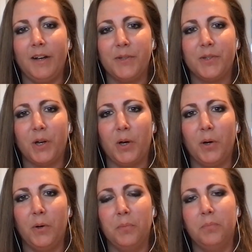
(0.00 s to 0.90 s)

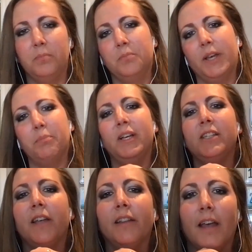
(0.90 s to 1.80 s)
So that
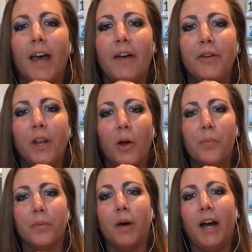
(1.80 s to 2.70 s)
means that having an
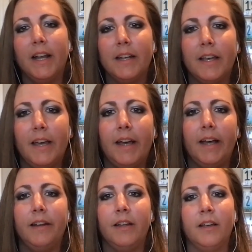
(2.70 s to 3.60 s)
open mind
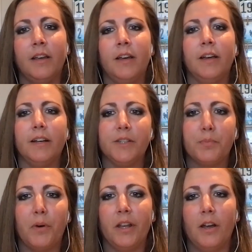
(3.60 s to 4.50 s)
and
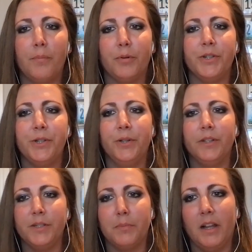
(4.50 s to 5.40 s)
spotting
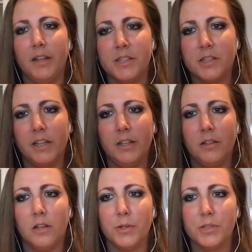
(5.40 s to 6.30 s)
opportunities by listening
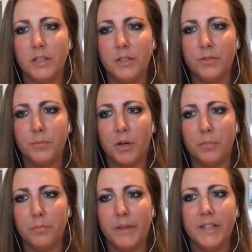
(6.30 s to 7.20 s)
closely to
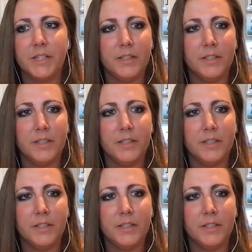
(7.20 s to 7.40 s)
both Mendix